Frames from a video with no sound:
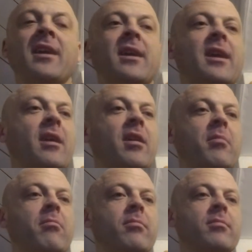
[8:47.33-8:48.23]

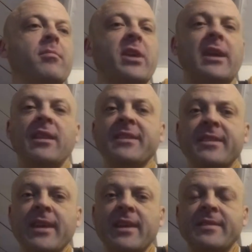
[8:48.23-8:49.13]
But I like the
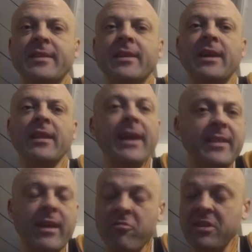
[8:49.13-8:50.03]
test. I
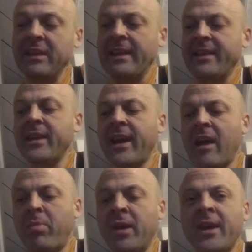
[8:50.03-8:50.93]
really like the
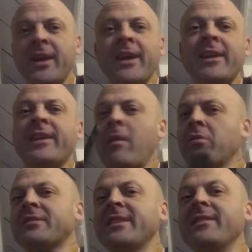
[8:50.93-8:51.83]
app. And I
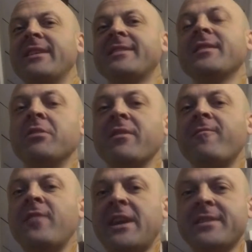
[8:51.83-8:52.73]
will say this: some of the
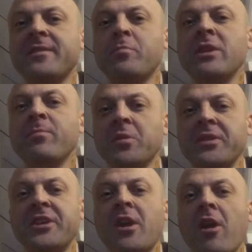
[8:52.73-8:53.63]
fastest people
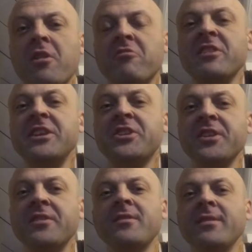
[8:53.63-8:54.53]
in our
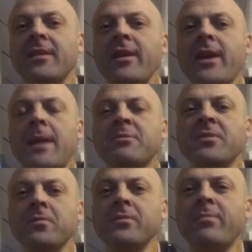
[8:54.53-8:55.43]
region
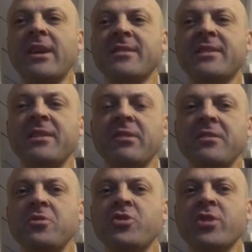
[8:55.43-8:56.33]
absolutely positively
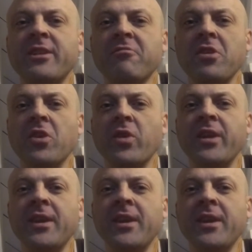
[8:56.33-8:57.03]
use TrainerRoad.